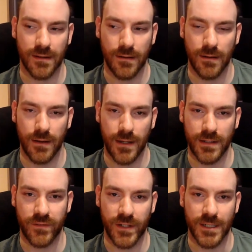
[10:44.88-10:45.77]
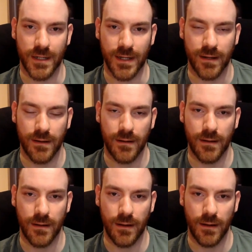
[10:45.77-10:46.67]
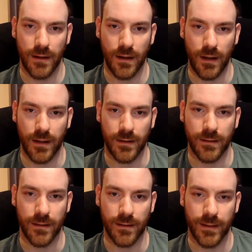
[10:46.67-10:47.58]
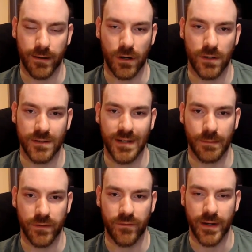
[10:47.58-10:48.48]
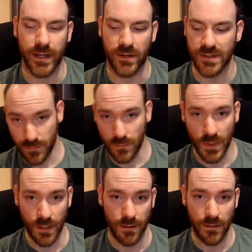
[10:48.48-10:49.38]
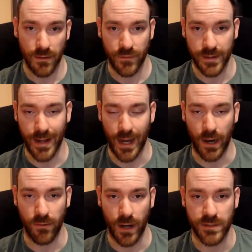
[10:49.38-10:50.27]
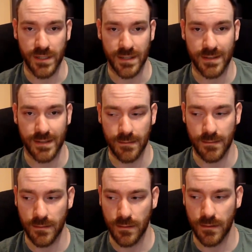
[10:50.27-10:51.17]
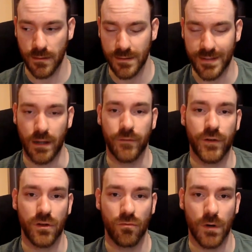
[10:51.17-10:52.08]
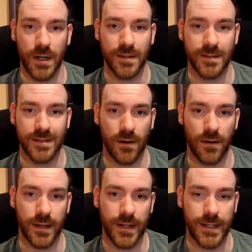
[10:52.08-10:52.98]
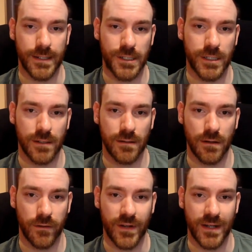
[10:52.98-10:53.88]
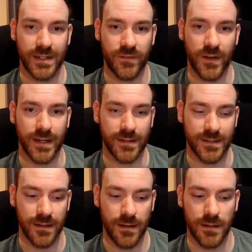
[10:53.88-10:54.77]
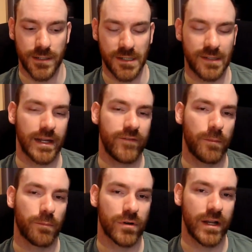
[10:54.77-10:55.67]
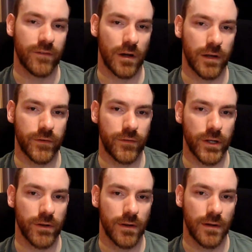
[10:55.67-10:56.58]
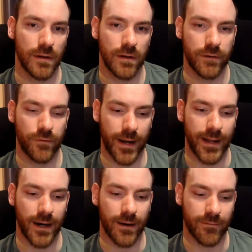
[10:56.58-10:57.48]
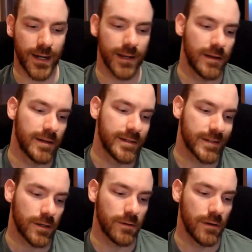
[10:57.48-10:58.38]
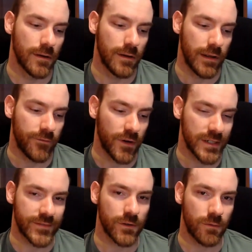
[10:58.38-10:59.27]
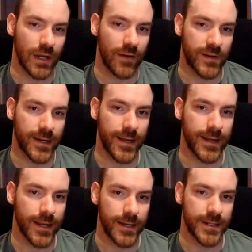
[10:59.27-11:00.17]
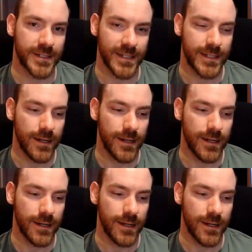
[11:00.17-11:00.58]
individually in their own separate videos. For now, I'll just say a few words on each of these things just to give a brief overview of what they are, right? So first of all, we have King energy